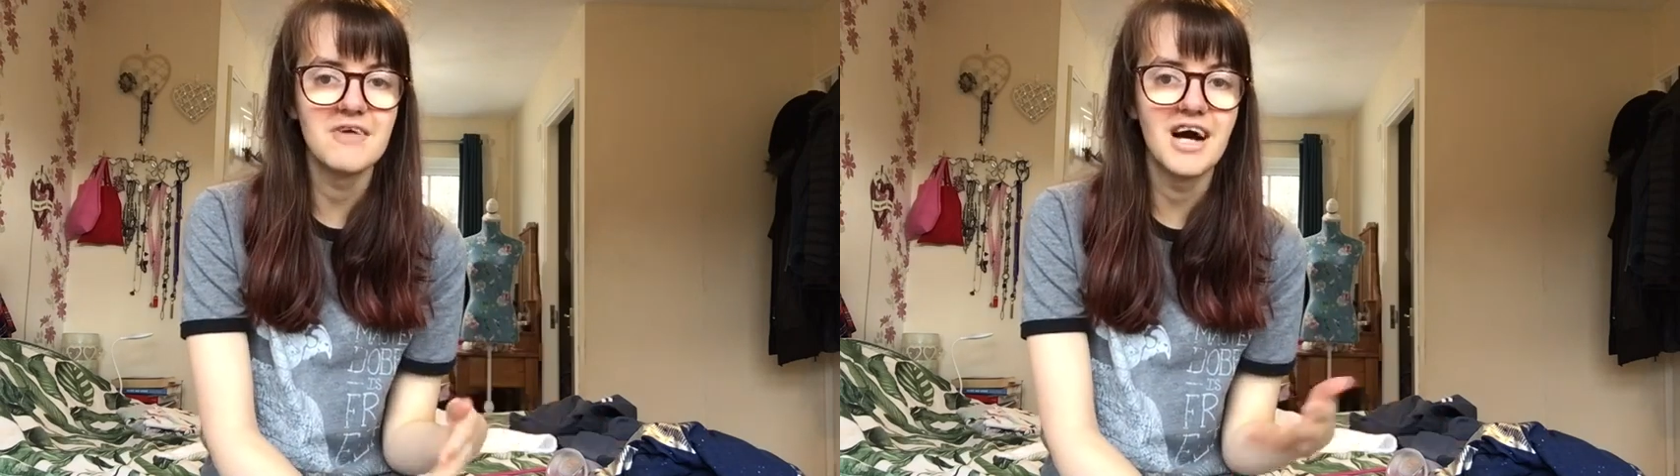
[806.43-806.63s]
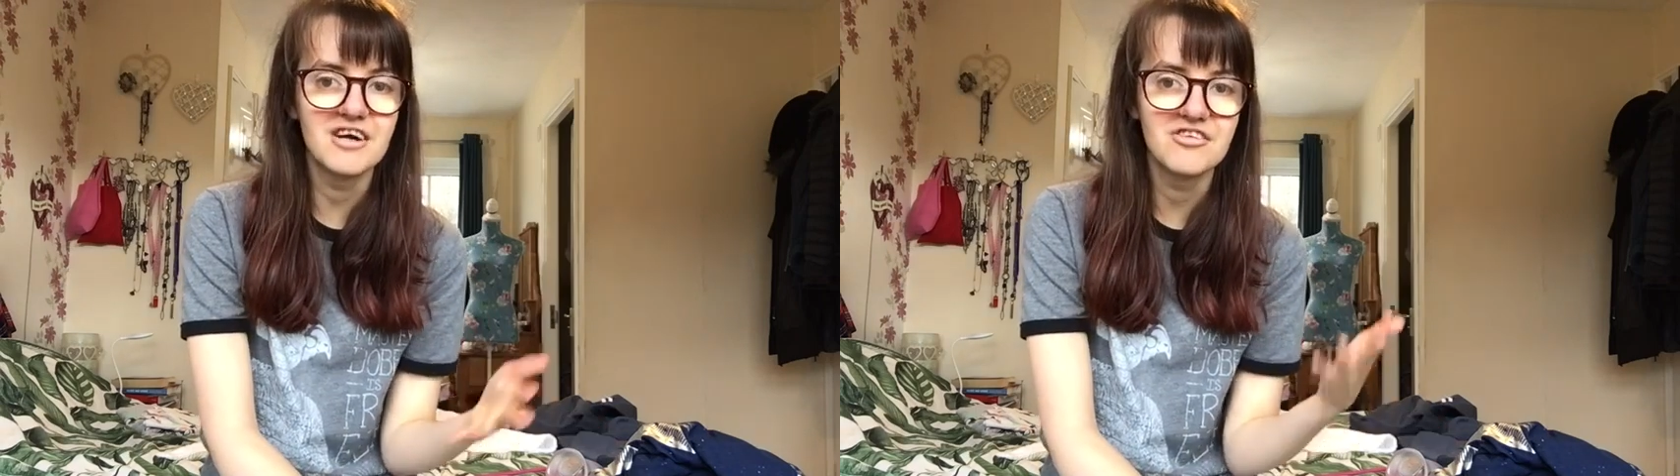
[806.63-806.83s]

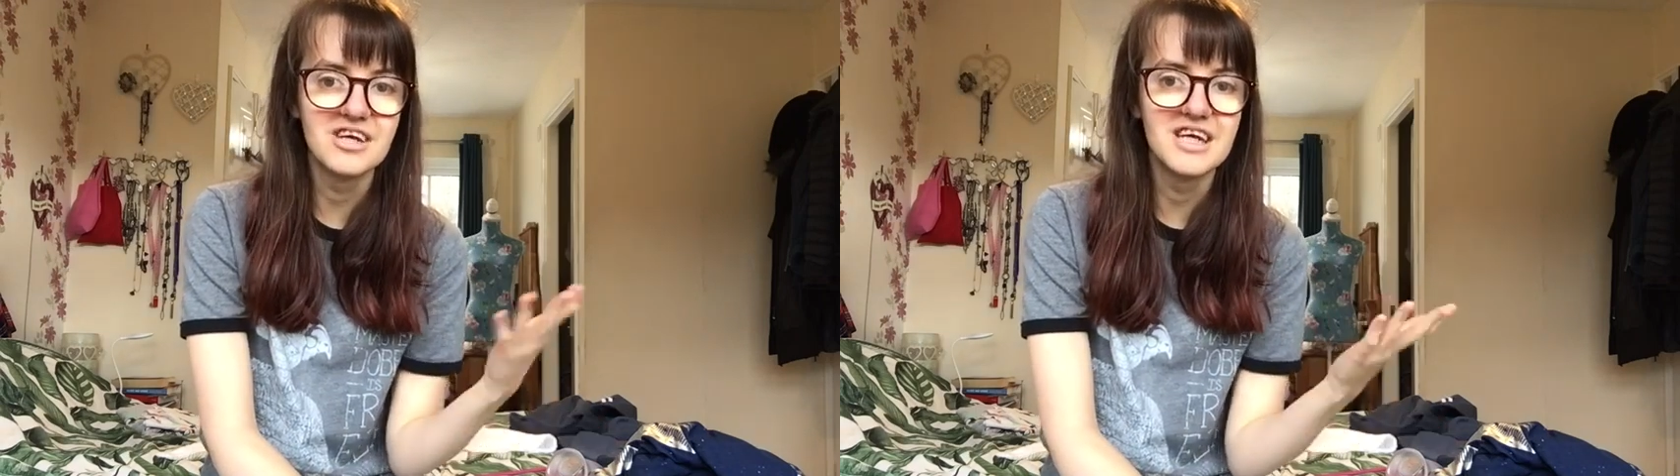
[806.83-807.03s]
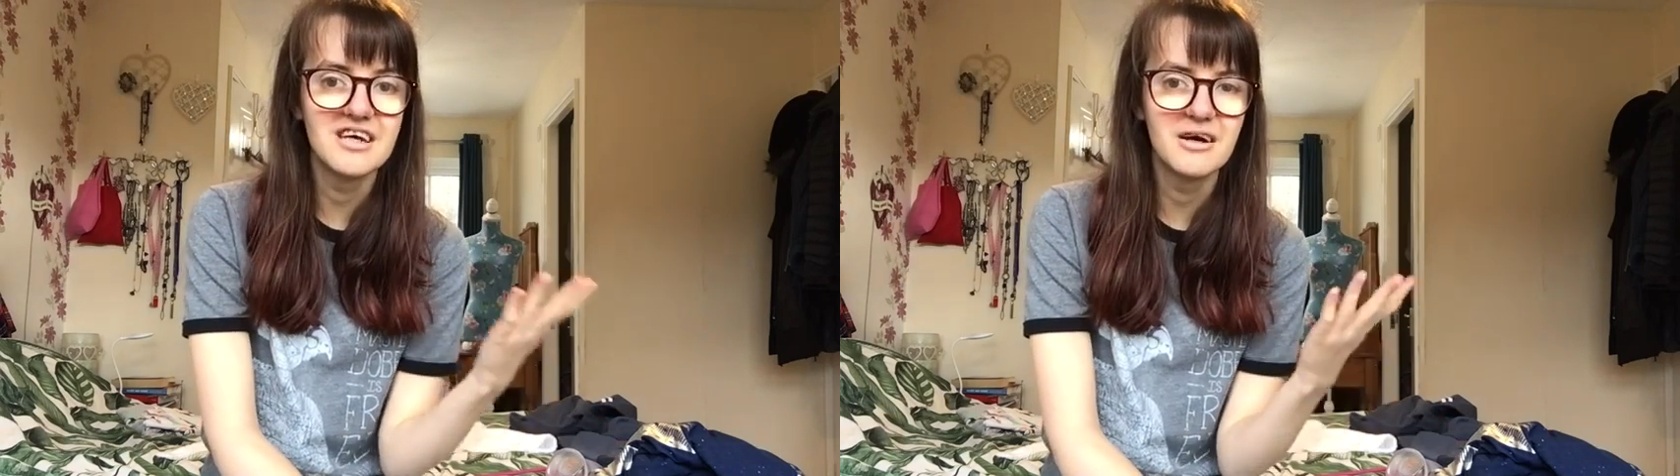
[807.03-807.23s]

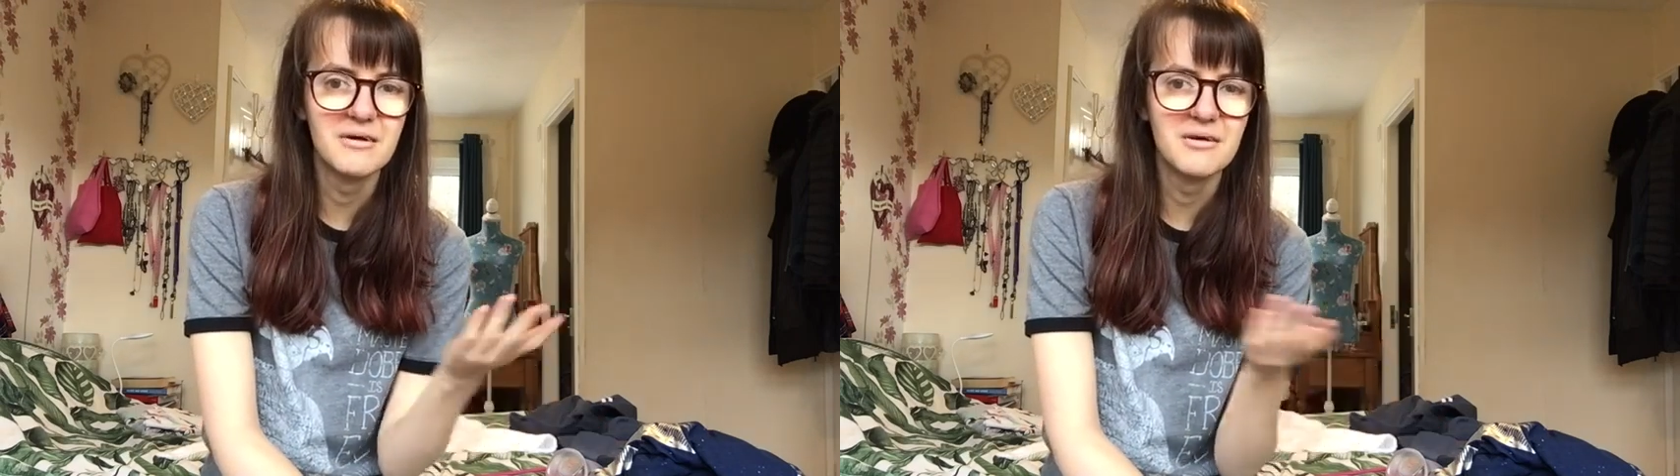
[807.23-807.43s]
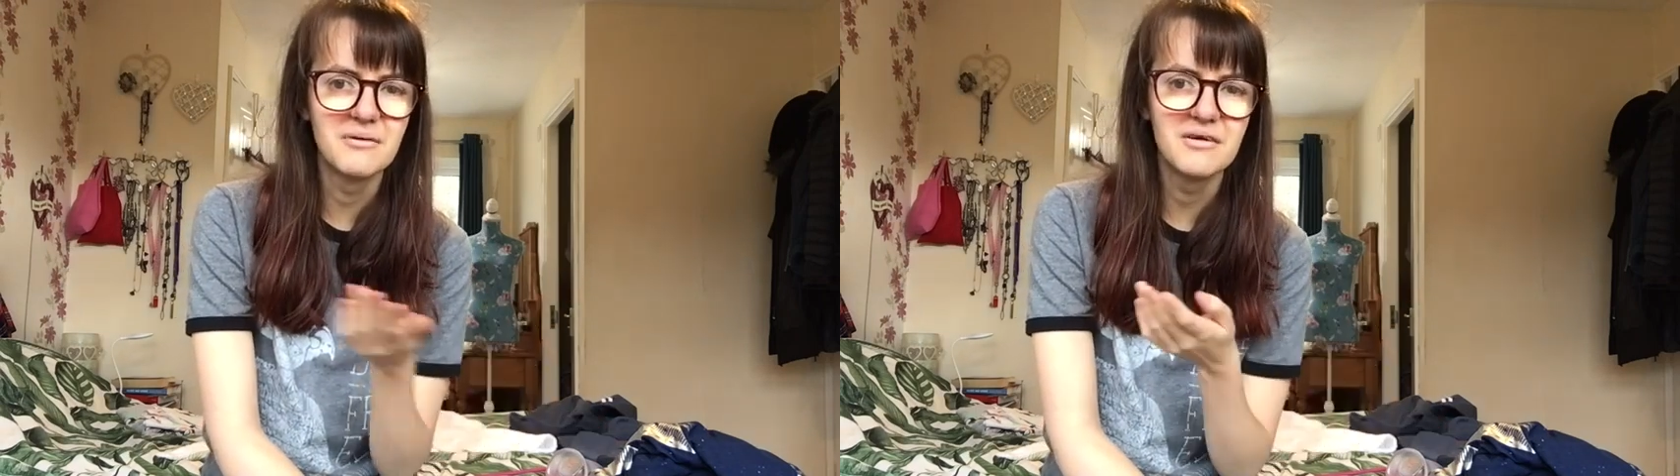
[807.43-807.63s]
actually
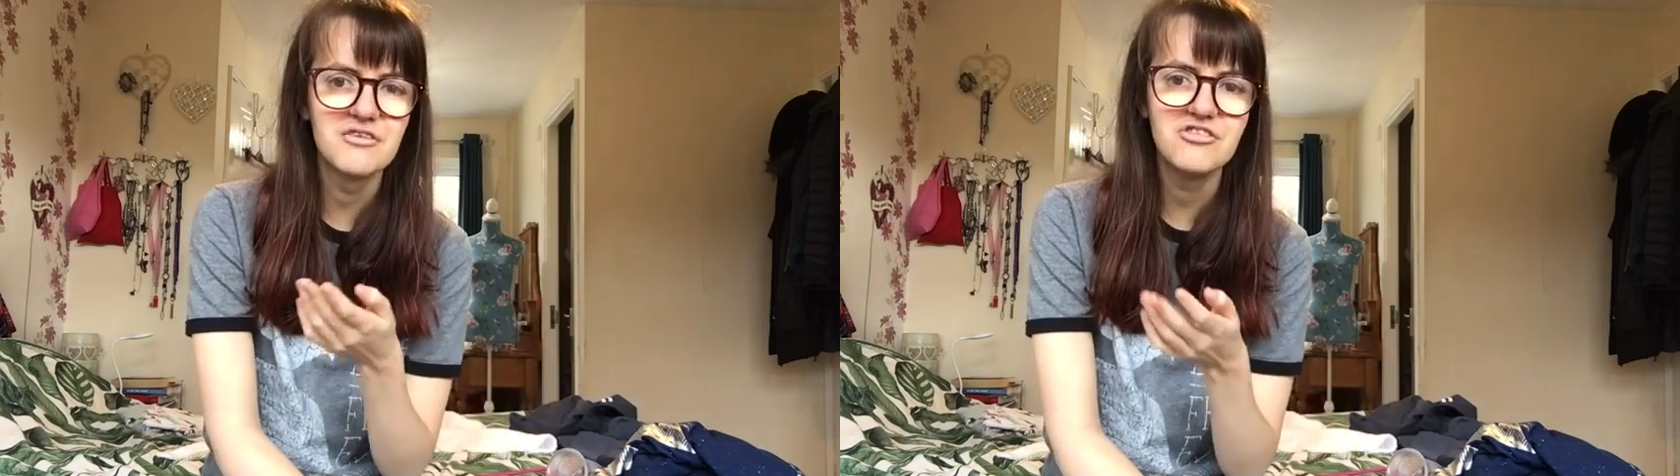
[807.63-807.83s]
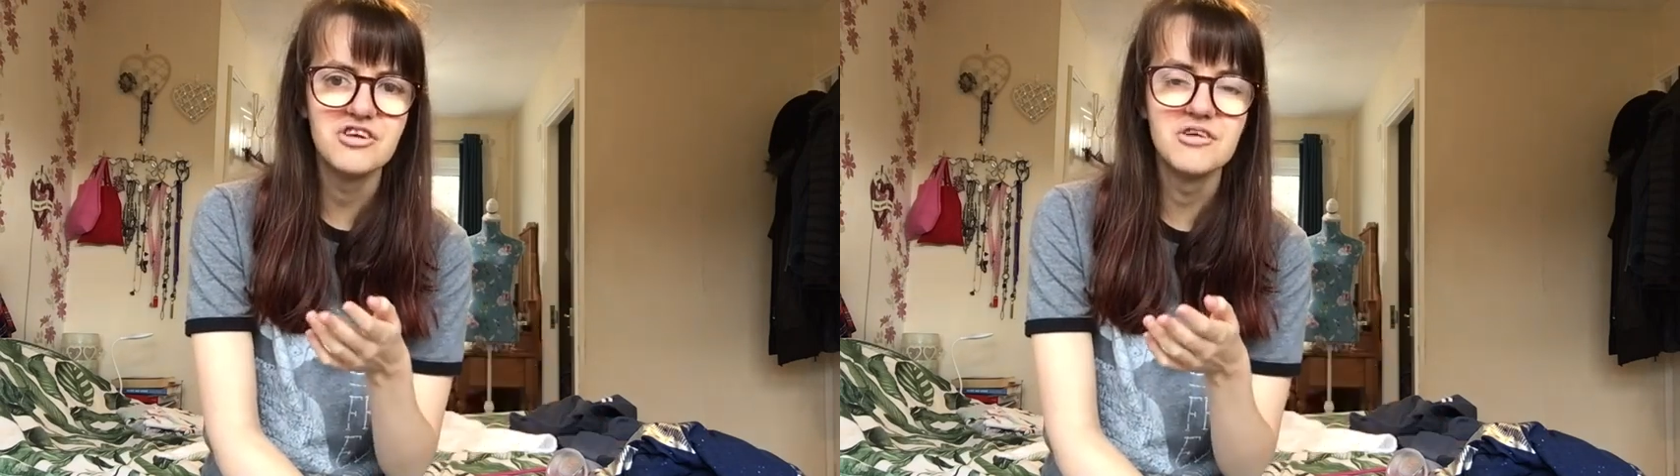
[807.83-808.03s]
going around the
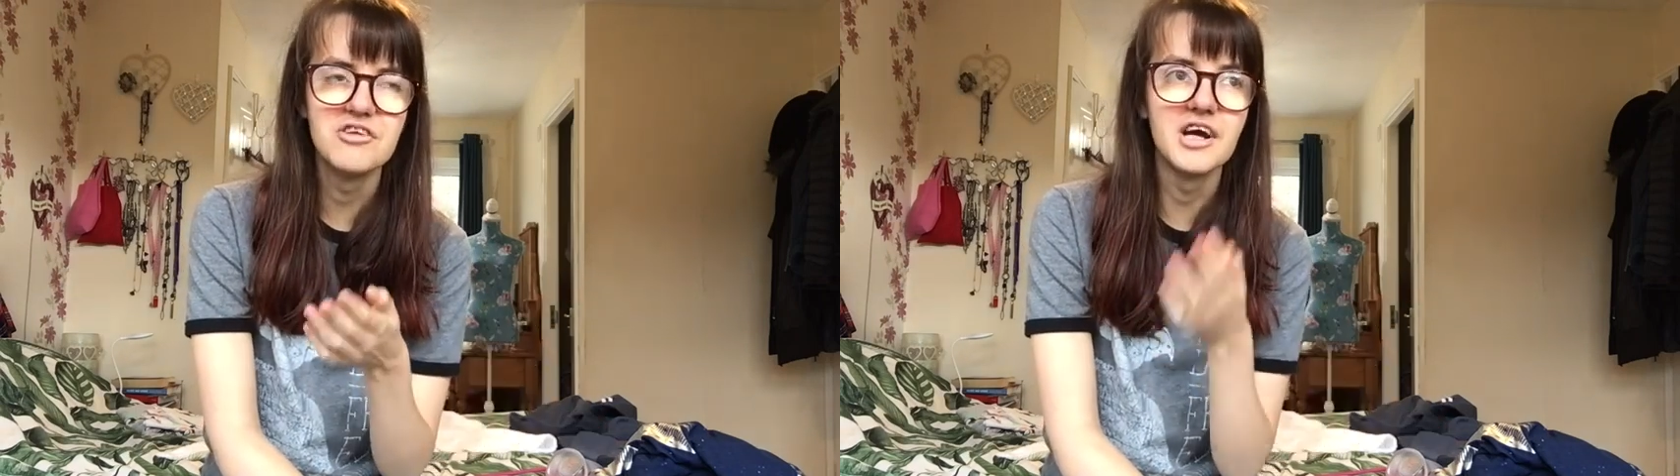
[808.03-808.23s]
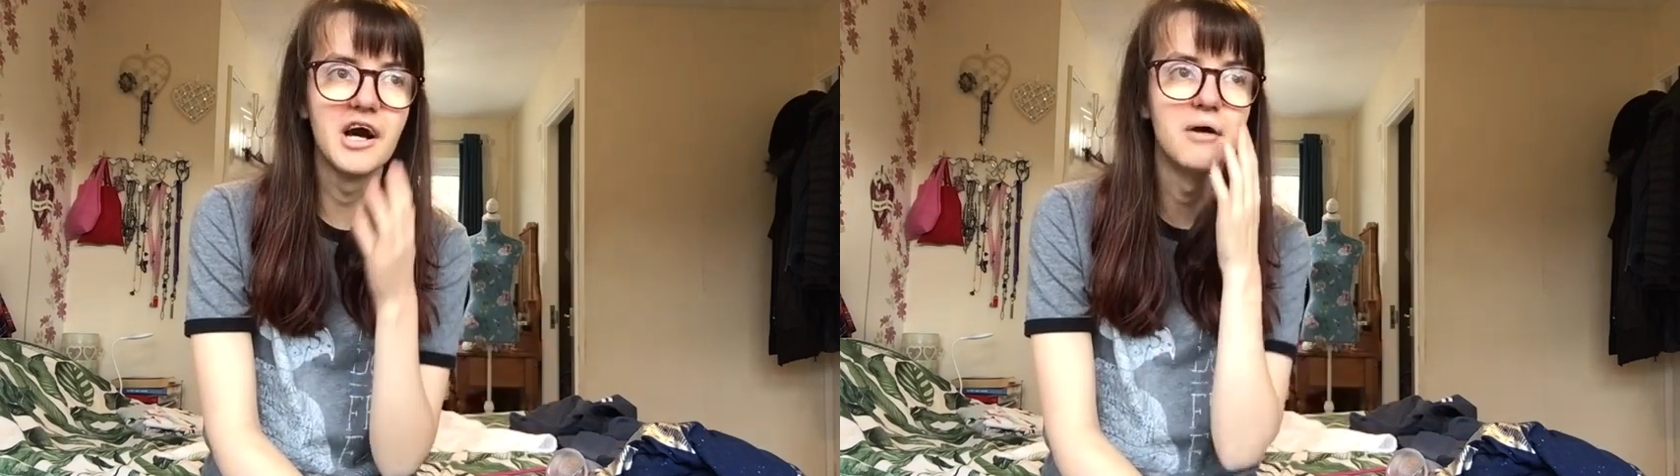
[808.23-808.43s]

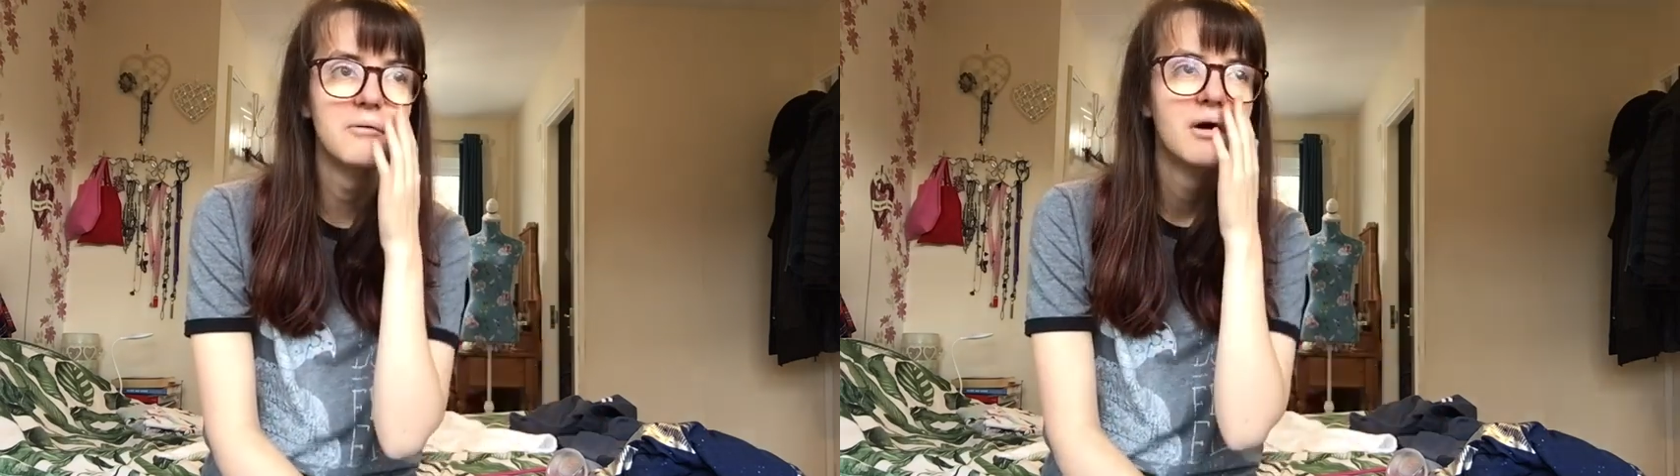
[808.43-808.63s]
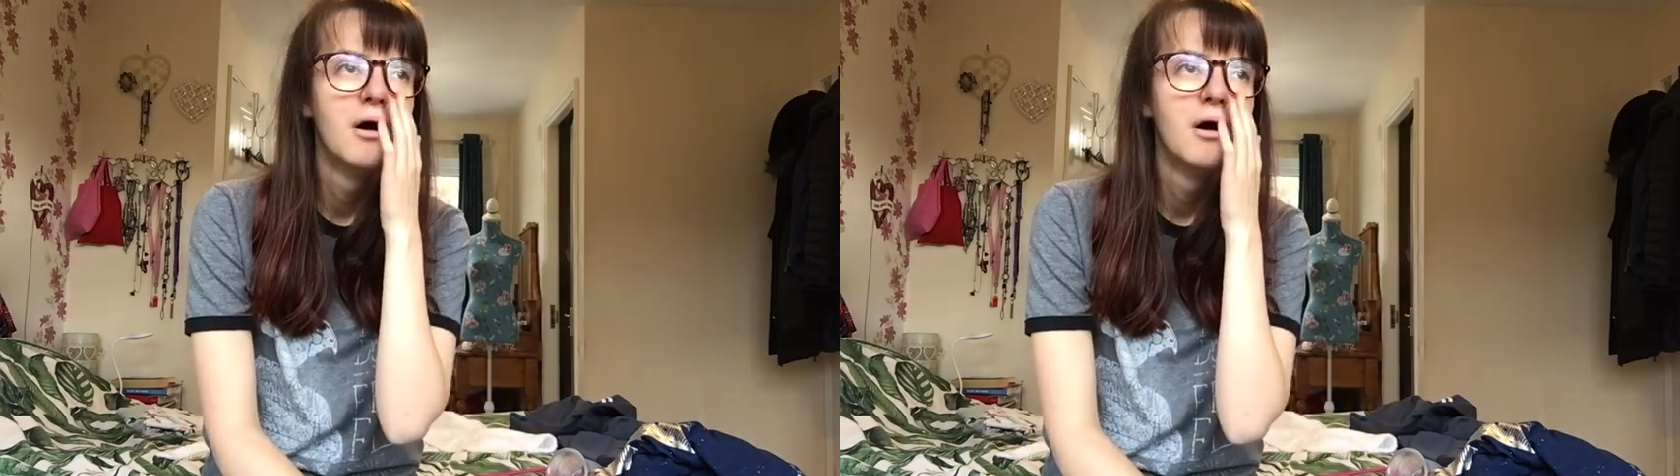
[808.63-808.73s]
studio.